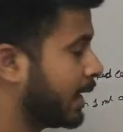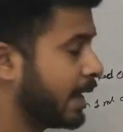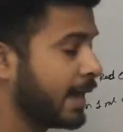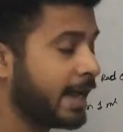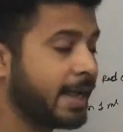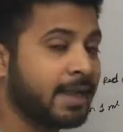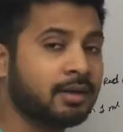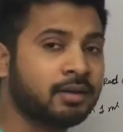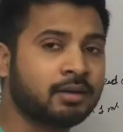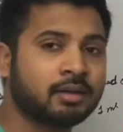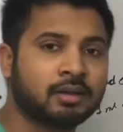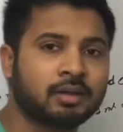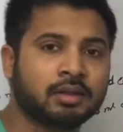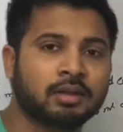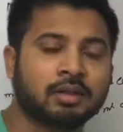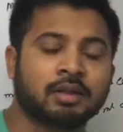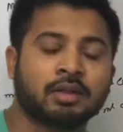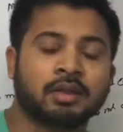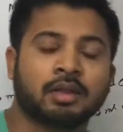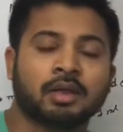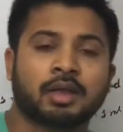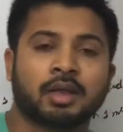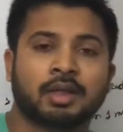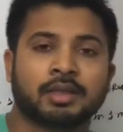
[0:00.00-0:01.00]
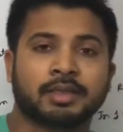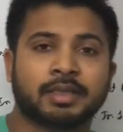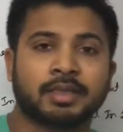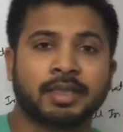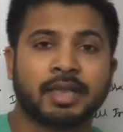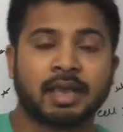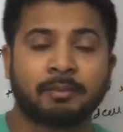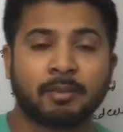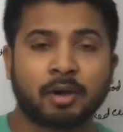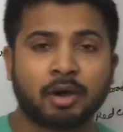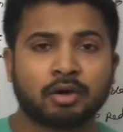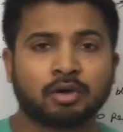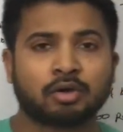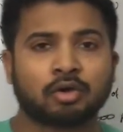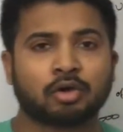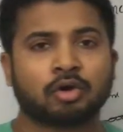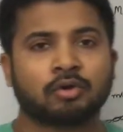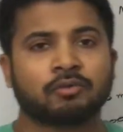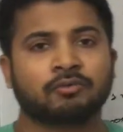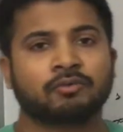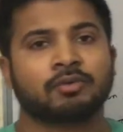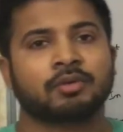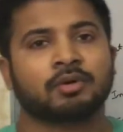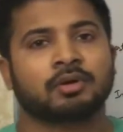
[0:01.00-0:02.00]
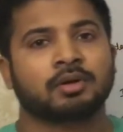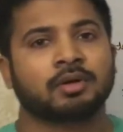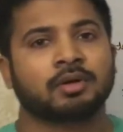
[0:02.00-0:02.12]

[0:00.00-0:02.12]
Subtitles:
and the amount of